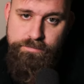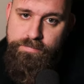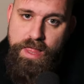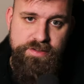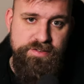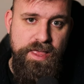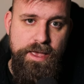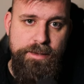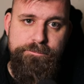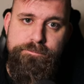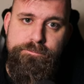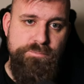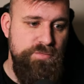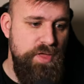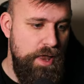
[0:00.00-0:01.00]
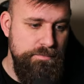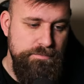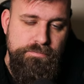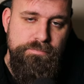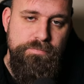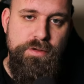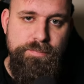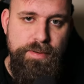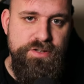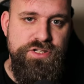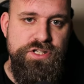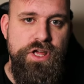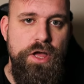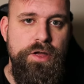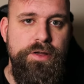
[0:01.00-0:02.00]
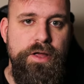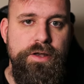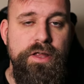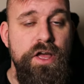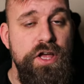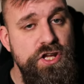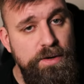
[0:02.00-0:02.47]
That's it. Done. You place your token.